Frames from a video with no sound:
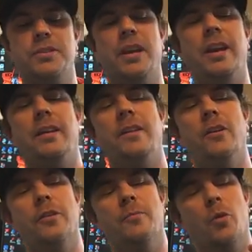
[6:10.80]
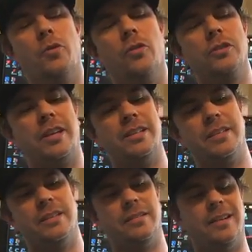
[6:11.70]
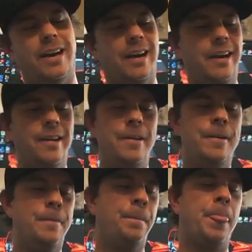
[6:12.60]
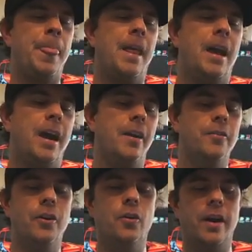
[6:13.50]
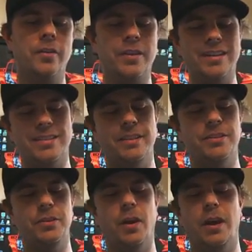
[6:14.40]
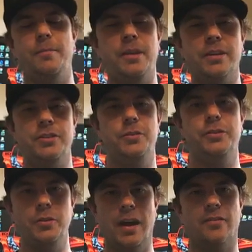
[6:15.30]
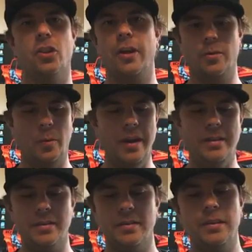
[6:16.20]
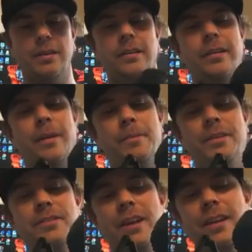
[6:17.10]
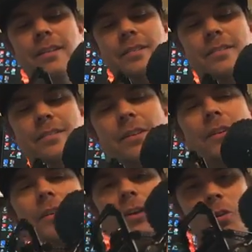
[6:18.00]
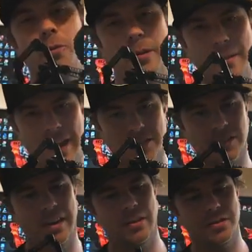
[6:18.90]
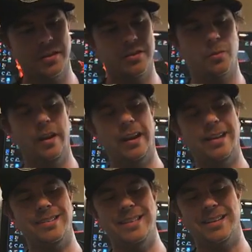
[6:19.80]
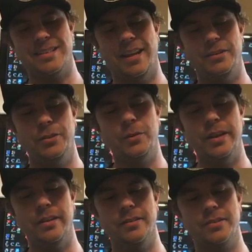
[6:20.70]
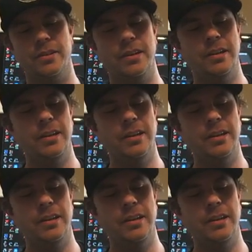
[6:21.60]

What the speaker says: were saying, you know, the motor looks like it's a little high. I don't know. I don't think it sits too high because you do have a lot of weight. That being said, aluminum axle housings running SCX 10-2 gears.